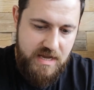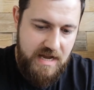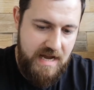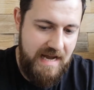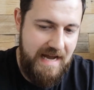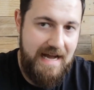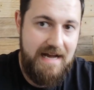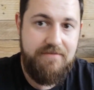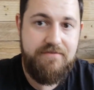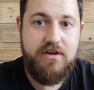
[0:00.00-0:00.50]
I
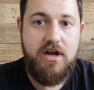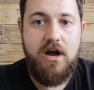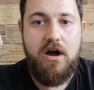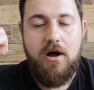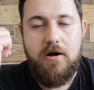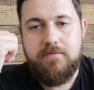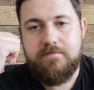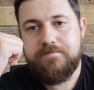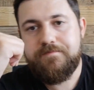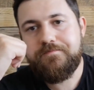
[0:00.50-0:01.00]
have
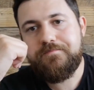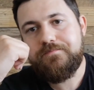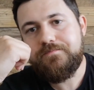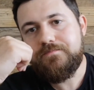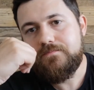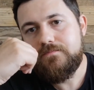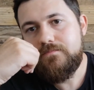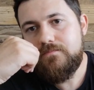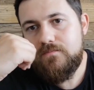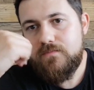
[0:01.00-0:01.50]
got,
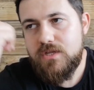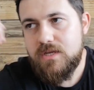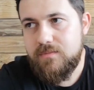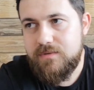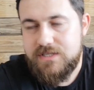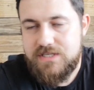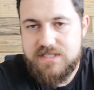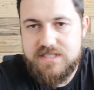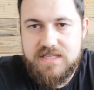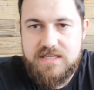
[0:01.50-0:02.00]

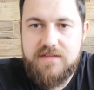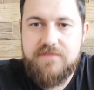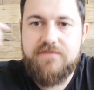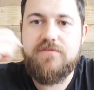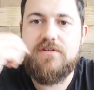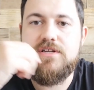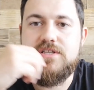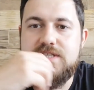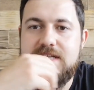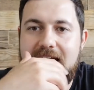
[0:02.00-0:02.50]
which is in the
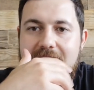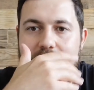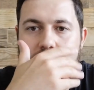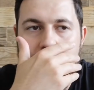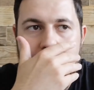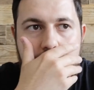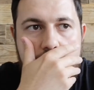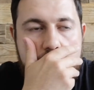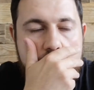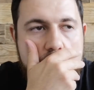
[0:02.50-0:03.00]
fridge
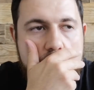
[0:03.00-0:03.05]
now,